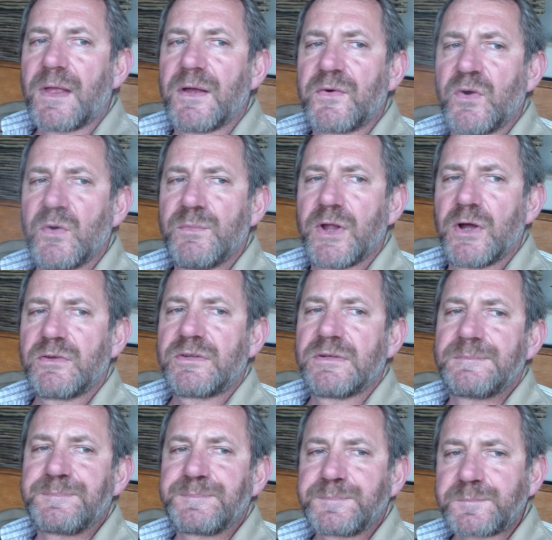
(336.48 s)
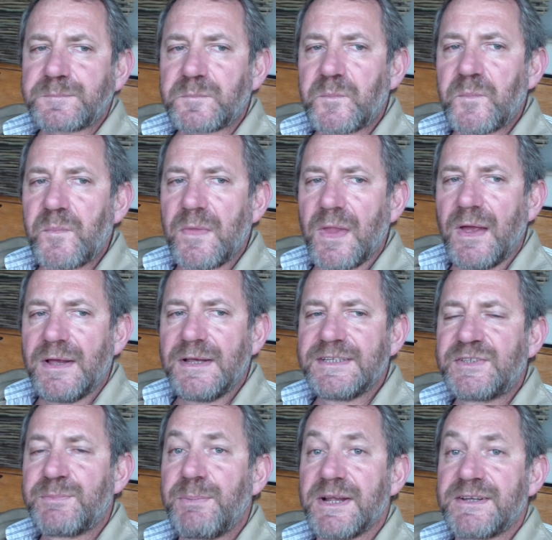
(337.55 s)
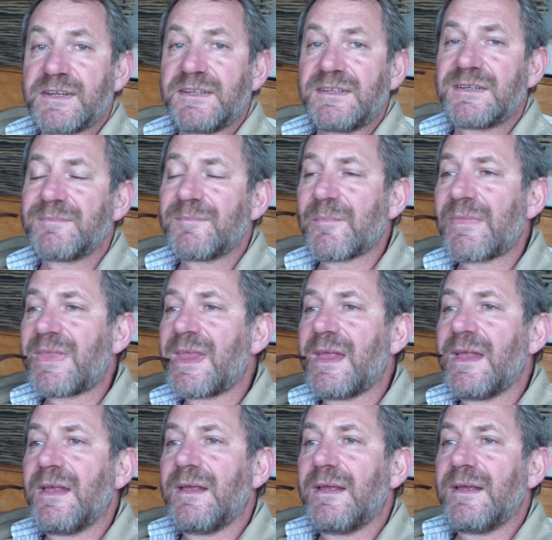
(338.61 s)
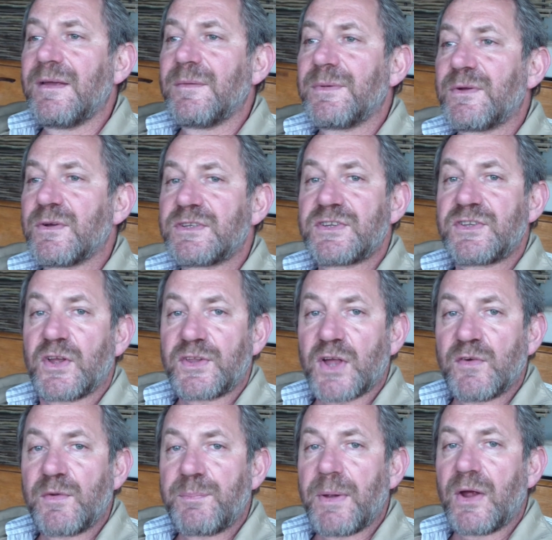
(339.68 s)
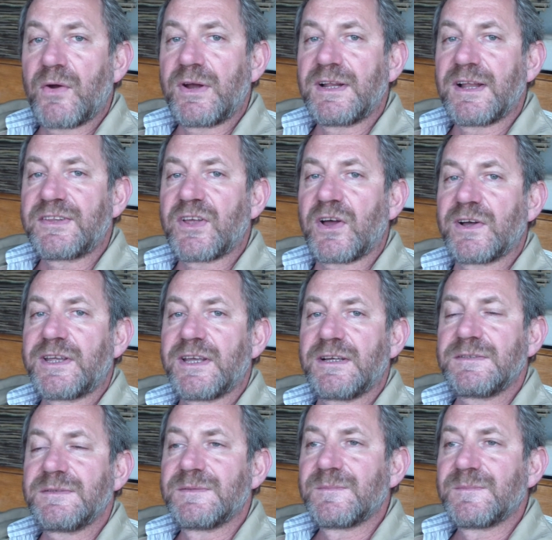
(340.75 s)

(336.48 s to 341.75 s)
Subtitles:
Room note is pleasant because it's not overpowering Latakia.